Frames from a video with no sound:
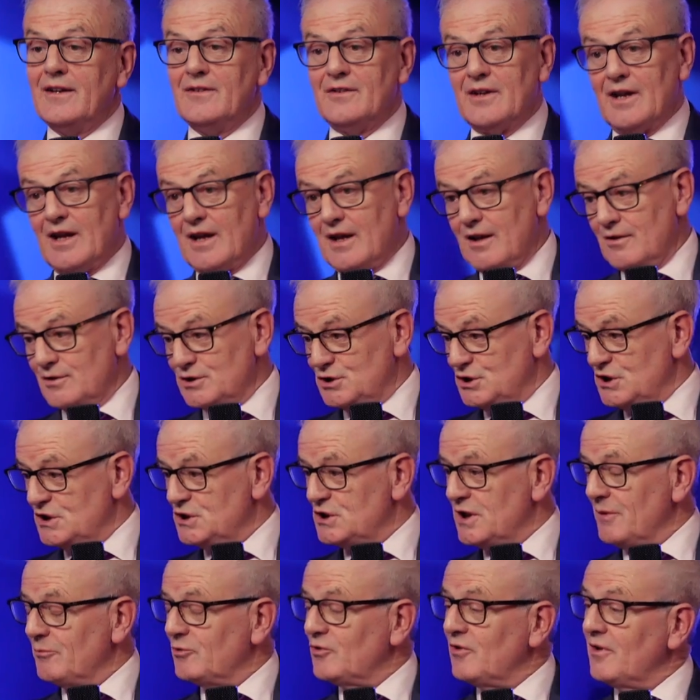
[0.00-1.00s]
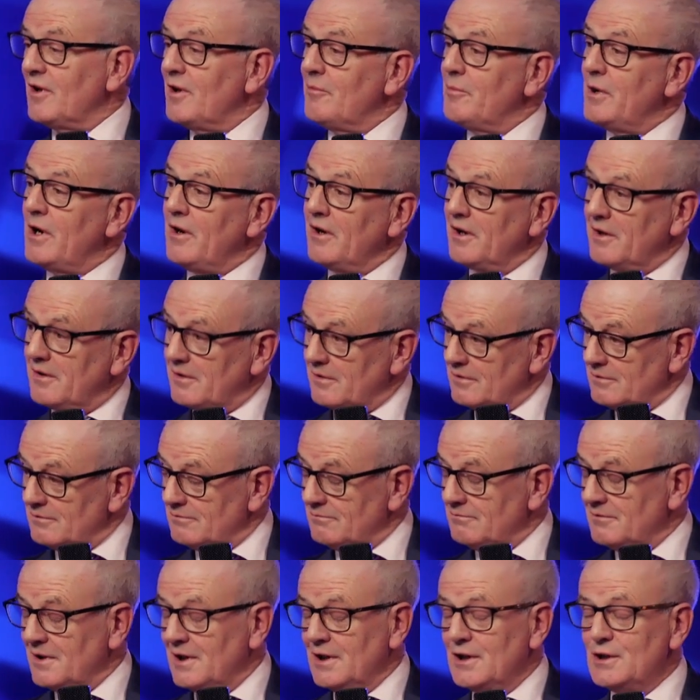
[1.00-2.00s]
uh, she jumps on her bike and
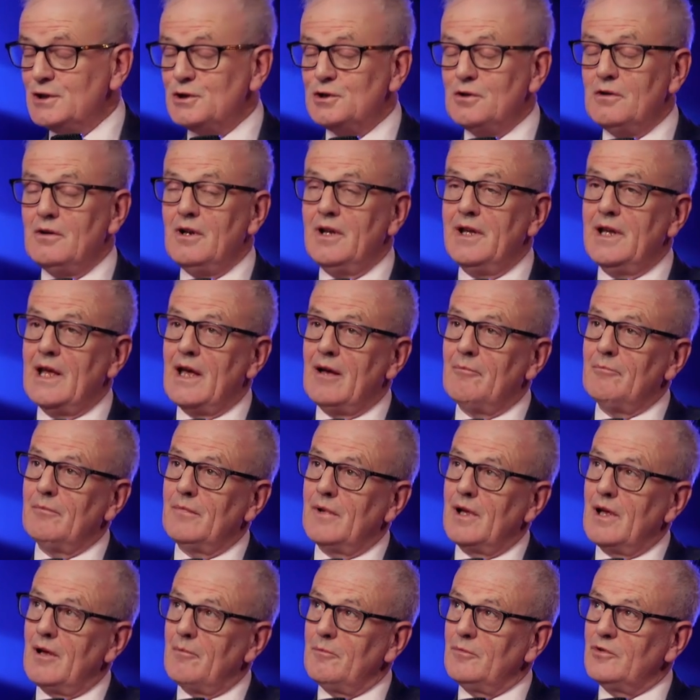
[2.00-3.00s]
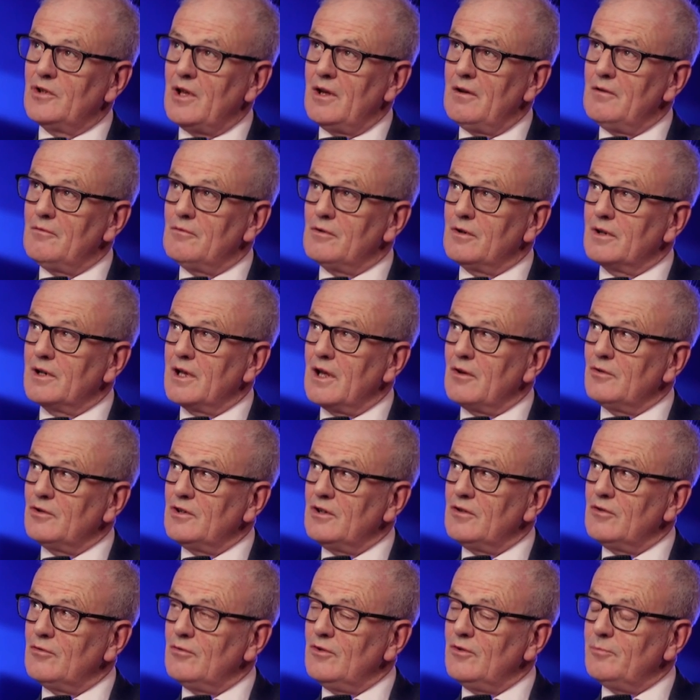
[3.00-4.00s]
Julie um, comes over and goes
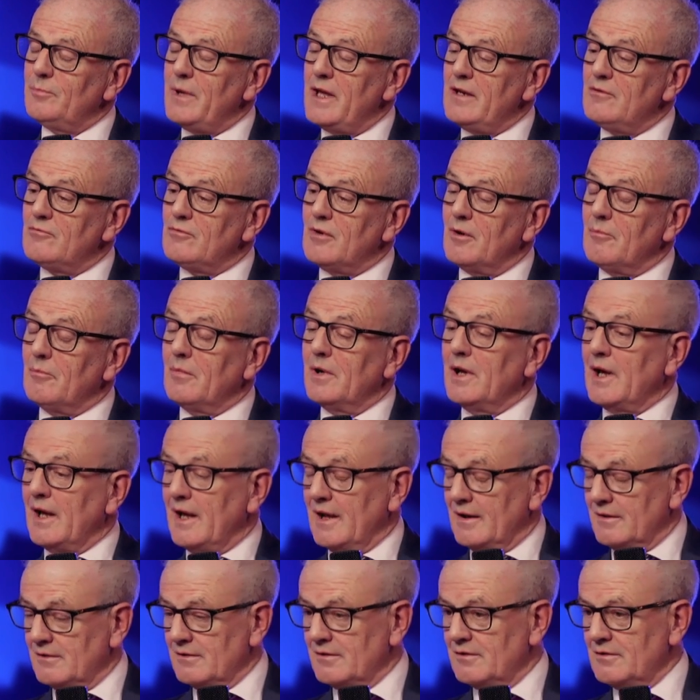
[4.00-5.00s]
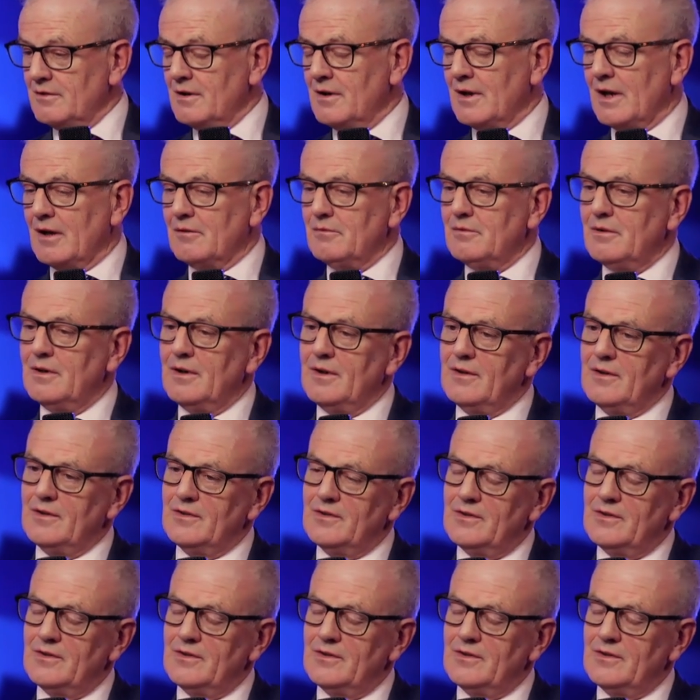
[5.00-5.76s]
into his bedroom, and you know, as,